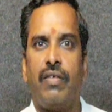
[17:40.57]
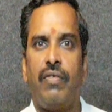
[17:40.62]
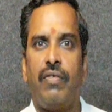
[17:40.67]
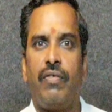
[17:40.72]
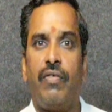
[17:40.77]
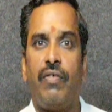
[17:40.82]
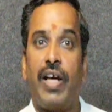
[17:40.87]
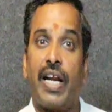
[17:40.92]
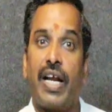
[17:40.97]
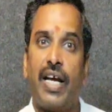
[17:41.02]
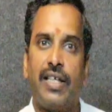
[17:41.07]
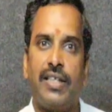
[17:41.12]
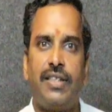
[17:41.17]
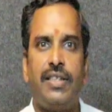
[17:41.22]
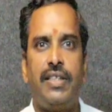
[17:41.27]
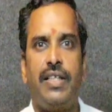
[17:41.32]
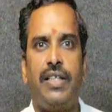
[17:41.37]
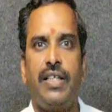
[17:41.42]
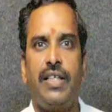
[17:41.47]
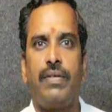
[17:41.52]

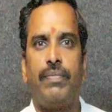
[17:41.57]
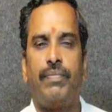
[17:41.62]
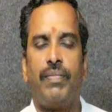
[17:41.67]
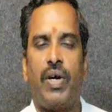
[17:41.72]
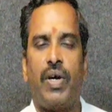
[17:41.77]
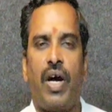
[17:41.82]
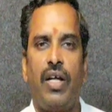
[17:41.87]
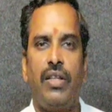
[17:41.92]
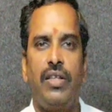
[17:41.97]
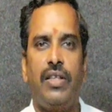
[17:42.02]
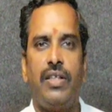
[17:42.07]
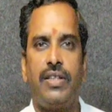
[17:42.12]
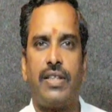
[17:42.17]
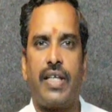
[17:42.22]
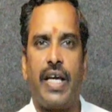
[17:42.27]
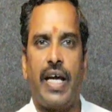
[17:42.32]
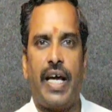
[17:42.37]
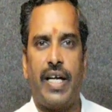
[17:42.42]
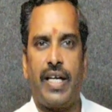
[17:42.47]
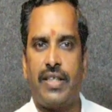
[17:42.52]
veracity, all these
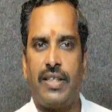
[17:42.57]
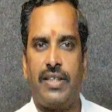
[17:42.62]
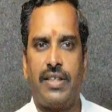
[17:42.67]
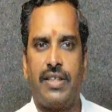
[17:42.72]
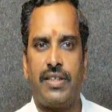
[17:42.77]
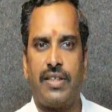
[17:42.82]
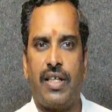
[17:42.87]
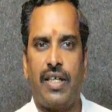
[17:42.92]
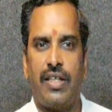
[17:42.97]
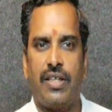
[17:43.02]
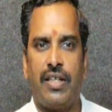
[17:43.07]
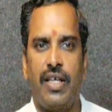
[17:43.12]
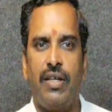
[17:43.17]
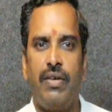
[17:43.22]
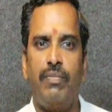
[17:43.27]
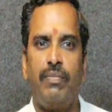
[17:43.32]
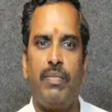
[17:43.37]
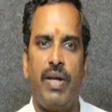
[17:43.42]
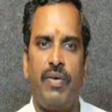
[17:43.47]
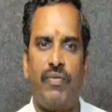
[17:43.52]
characteristics are there.
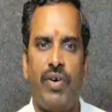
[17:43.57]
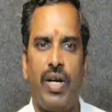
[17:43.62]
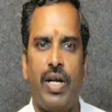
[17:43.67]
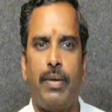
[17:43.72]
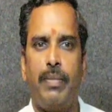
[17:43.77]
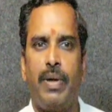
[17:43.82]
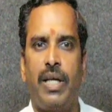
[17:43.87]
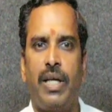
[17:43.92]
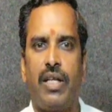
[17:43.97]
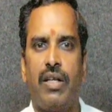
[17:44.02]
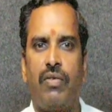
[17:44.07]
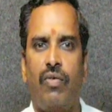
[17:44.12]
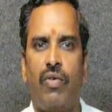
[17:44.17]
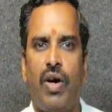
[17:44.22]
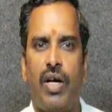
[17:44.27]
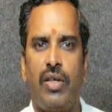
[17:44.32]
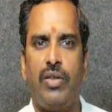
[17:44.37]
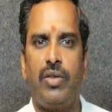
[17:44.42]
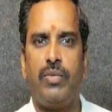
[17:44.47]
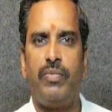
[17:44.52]
The fundamental
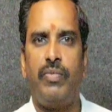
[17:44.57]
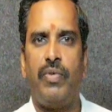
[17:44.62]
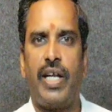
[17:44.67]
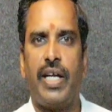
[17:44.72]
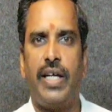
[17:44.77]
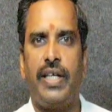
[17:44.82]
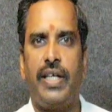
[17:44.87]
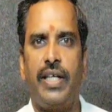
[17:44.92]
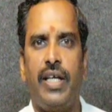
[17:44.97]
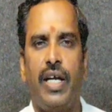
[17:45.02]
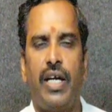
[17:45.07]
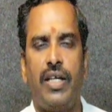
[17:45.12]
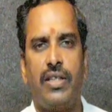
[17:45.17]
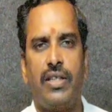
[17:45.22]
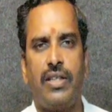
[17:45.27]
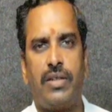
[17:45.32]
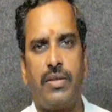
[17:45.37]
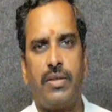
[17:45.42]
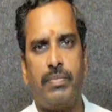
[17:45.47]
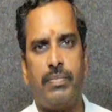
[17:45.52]
volume, variety and
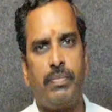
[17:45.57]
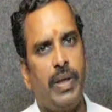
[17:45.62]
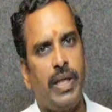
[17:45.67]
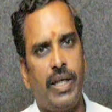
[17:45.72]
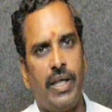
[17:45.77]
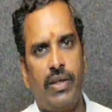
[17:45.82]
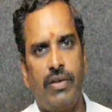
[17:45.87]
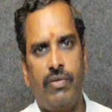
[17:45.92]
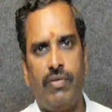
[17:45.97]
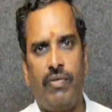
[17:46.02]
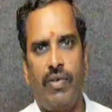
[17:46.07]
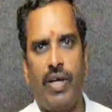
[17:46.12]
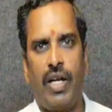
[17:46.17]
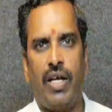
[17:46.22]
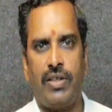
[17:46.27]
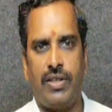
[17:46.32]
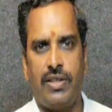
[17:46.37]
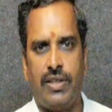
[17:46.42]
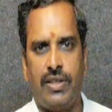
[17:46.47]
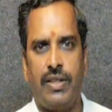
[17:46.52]
speed,
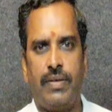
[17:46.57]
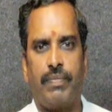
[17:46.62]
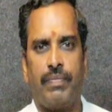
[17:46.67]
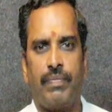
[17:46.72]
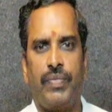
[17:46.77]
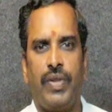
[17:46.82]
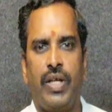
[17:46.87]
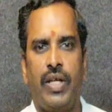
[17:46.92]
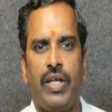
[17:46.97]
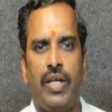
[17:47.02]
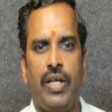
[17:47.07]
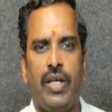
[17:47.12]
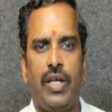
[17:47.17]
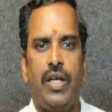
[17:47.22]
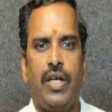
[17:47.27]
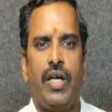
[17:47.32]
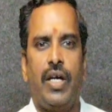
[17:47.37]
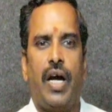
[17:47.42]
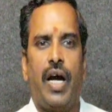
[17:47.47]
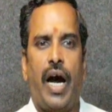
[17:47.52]
velocity.
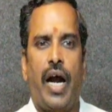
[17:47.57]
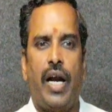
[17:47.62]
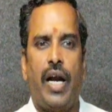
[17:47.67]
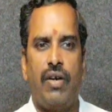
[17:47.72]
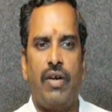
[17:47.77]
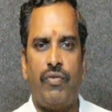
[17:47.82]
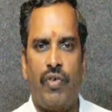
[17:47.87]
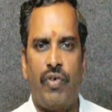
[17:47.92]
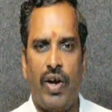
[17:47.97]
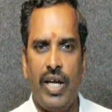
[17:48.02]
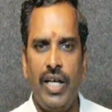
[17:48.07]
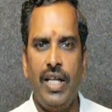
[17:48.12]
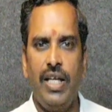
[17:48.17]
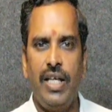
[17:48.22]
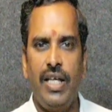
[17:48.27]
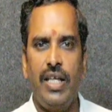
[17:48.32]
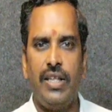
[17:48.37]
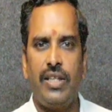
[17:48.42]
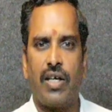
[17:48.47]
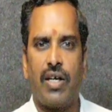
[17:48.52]
And
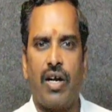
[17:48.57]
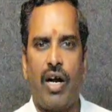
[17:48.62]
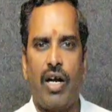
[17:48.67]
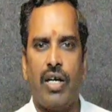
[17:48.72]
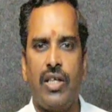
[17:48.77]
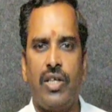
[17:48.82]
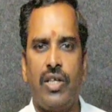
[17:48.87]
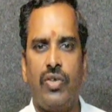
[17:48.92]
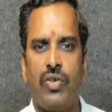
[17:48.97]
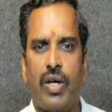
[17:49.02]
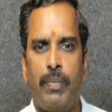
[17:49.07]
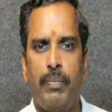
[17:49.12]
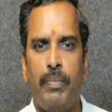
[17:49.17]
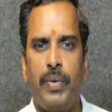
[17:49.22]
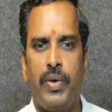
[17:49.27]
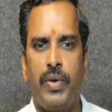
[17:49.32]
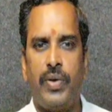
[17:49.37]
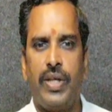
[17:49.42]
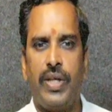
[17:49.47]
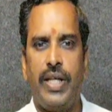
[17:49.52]
finally the cognitive
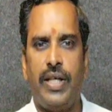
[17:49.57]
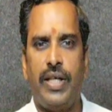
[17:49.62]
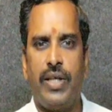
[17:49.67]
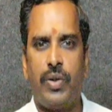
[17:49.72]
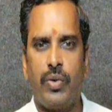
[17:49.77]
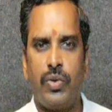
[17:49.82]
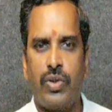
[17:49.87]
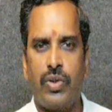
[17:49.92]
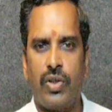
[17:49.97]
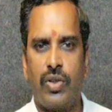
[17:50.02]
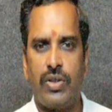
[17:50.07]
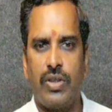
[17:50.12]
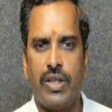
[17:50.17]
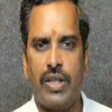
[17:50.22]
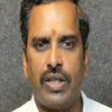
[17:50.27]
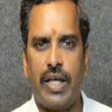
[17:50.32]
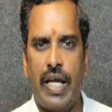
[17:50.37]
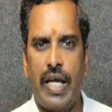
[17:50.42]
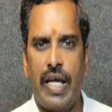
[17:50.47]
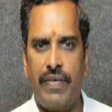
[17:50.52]
computing in
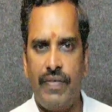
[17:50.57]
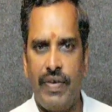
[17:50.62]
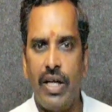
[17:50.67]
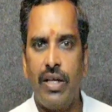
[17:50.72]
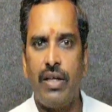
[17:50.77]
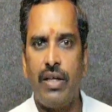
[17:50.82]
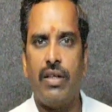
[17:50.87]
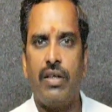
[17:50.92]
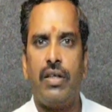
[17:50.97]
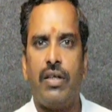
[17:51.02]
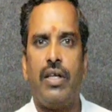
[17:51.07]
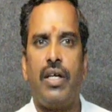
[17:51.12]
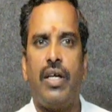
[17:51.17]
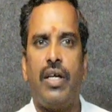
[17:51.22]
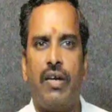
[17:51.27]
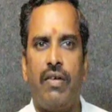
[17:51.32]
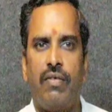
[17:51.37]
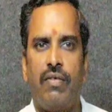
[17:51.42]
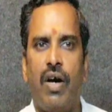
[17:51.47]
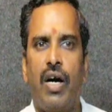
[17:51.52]
2011
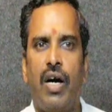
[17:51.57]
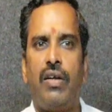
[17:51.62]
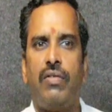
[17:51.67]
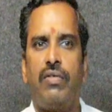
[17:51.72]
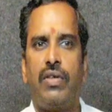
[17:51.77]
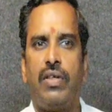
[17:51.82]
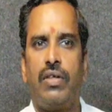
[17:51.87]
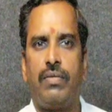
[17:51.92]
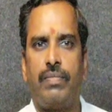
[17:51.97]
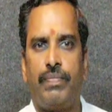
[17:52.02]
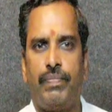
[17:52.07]
evolved.